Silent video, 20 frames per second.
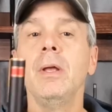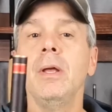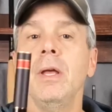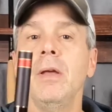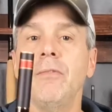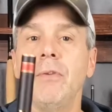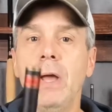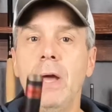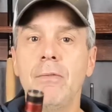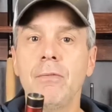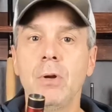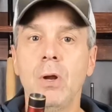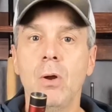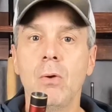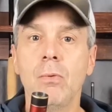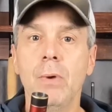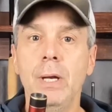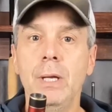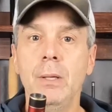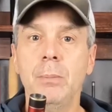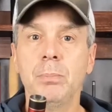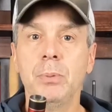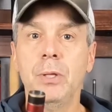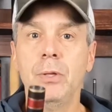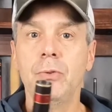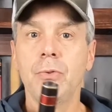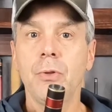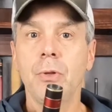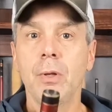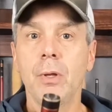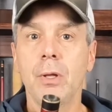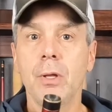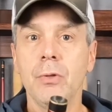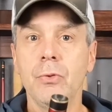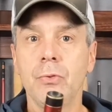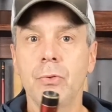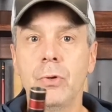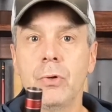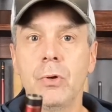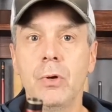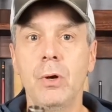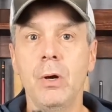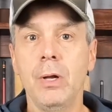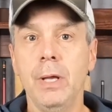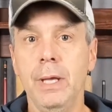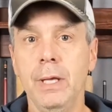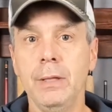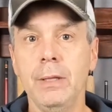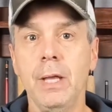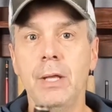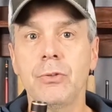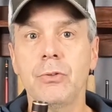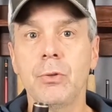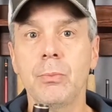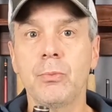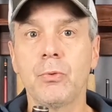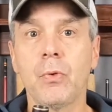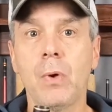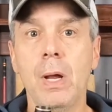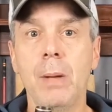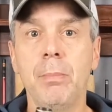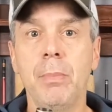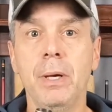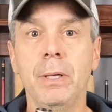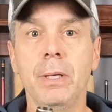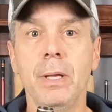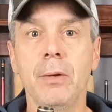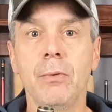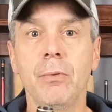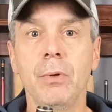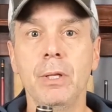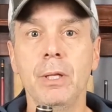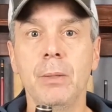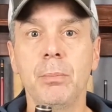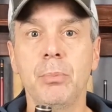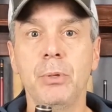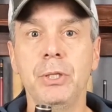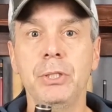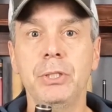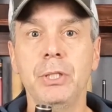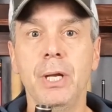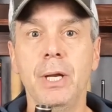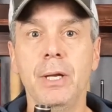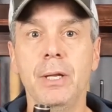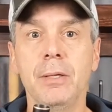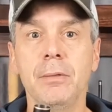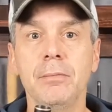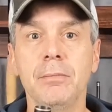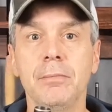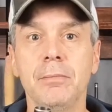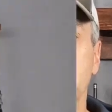If you haven't already, please consider hitting that subscribe button. I'd really appreciate it.